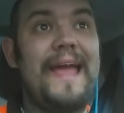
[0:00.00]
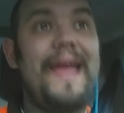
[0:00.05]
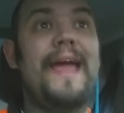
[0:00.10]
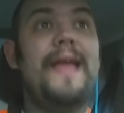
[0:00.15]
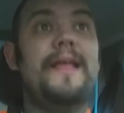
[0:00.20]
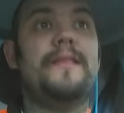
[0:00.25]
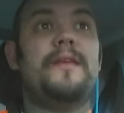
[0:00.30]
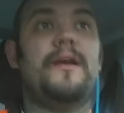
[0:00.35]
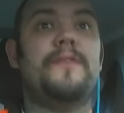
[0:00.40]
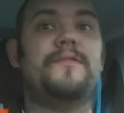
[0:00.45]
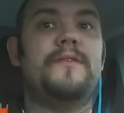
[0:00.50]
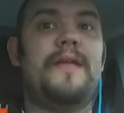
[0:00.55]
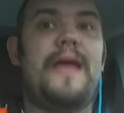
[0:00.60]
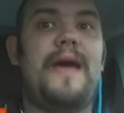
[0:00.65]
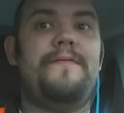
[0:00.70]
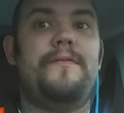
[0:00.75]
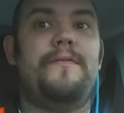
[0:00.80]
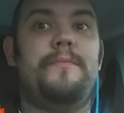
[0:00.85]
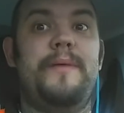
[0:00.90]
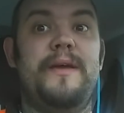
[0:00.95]
it doesn't
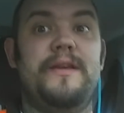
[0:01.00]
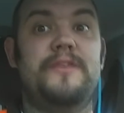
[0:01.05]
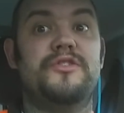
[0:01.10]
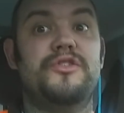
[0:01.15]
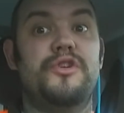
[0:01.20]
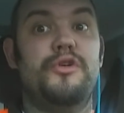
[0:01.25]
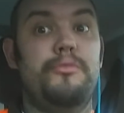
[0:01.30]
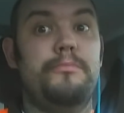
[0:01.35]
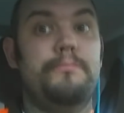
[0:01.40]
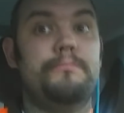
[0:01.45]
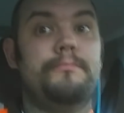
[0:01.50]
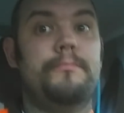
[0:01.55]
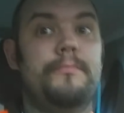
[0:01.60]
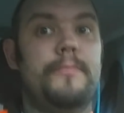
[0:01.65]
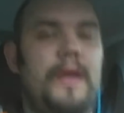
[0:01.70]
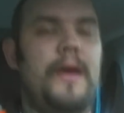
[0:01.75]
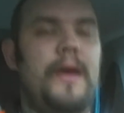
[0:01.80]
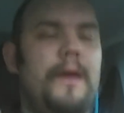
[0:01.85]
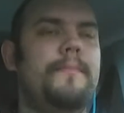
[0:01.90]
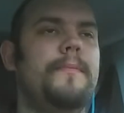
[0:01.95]
have a big zoom,
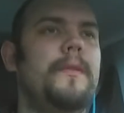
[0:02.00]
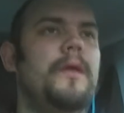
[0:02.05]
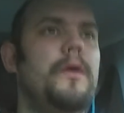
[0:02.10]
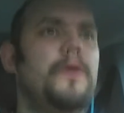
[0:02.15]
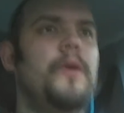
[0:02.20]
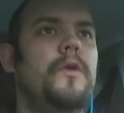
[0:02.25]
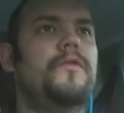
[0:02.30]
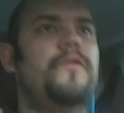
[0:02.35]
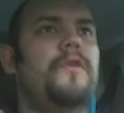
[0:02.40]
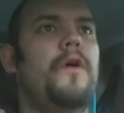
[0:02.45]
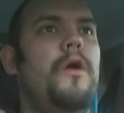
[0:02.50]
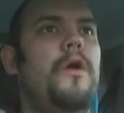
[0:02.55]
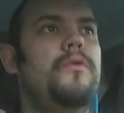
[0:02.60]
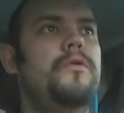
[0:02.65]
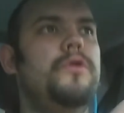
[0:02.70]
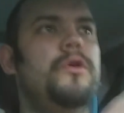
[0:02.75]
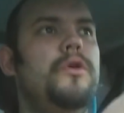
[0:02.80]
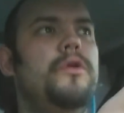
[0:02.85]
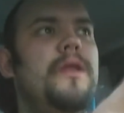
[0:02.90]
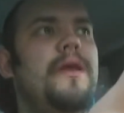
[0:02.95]
yeah? So
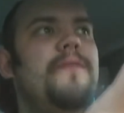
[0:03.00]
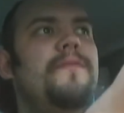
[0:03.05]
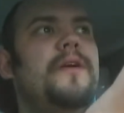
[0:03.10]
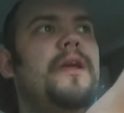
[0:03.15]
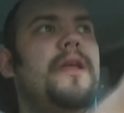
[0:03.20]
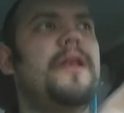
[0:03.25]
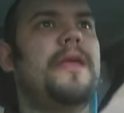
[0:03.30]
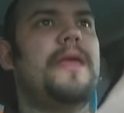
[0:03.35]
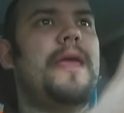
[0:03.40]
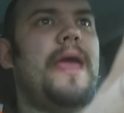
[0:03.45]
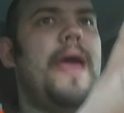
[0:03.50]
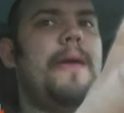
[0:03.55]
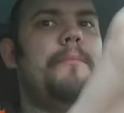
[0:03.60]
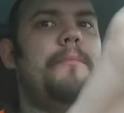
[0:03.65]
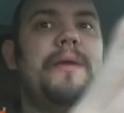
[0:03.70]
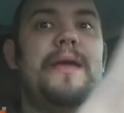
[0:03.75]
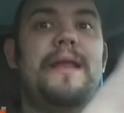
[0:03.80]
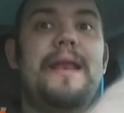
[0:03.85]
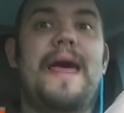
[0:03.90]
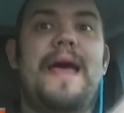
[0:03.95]
you're never going to get
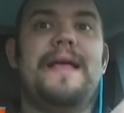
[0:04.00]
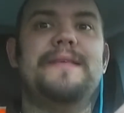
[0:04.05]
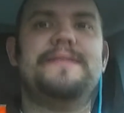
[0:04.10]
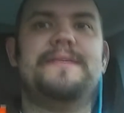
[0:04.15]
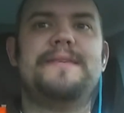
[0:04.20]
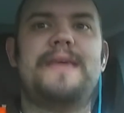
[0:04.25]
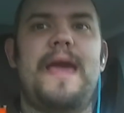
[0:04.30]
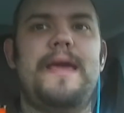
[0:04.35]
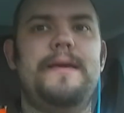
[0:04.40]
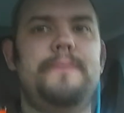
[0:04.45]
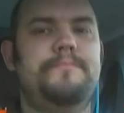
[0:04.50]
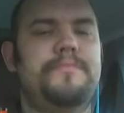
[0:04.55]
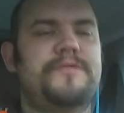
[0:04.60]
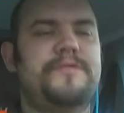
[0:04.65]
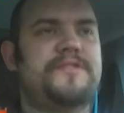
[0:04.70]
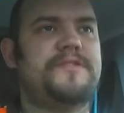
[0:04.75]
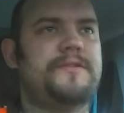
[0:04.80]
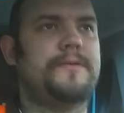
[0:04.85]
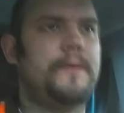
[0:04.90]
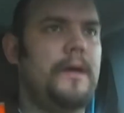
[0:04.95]
big
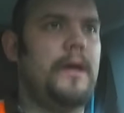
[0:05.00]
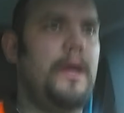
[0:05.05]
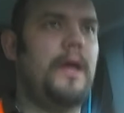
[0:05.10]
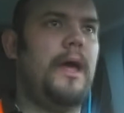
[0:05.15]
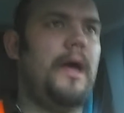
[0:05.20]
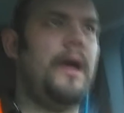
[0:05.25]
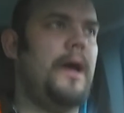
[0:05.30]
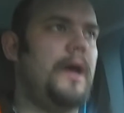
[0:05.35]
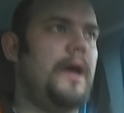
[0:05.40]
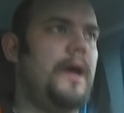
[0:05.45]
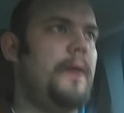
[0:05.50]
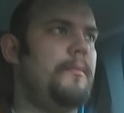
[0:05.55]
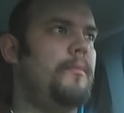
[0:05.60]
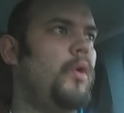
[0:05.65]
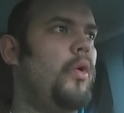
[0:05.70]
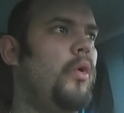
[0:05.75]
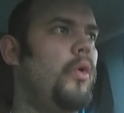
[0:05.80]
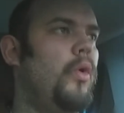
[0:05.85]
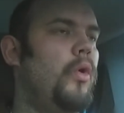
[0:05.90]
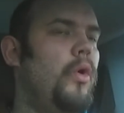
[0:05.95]
landscapes
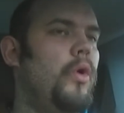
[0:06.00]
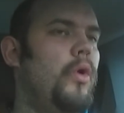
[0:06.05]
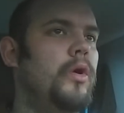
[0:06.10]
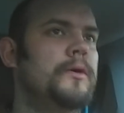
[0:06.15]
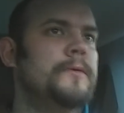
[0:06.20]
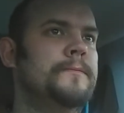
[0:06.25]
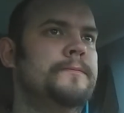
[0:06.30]
or